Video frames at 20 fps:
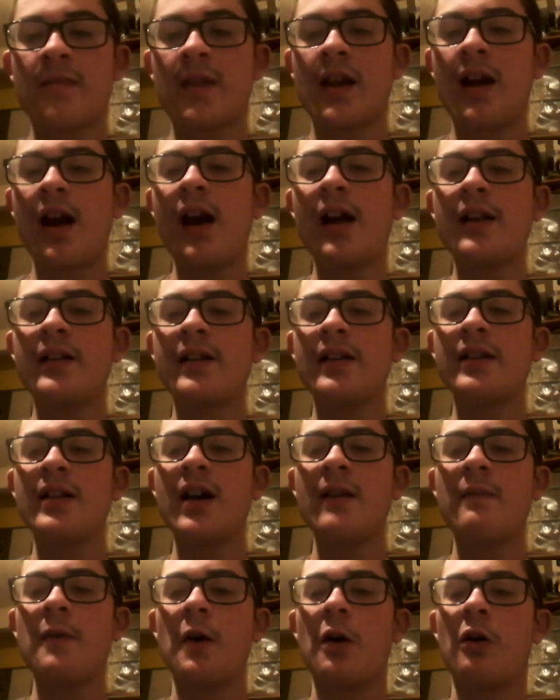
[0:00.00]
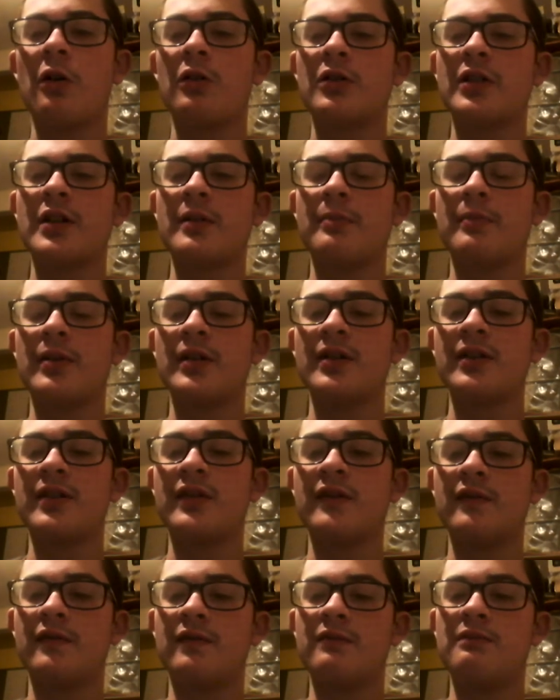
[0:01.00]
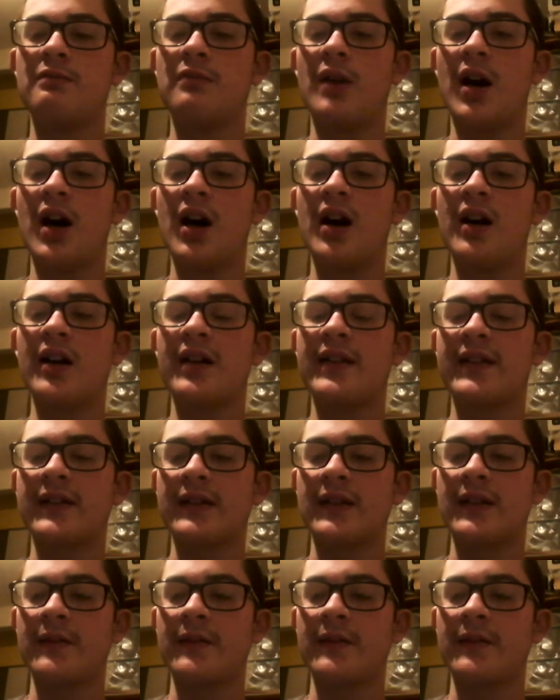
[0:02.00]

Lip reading: another occupant of Mars,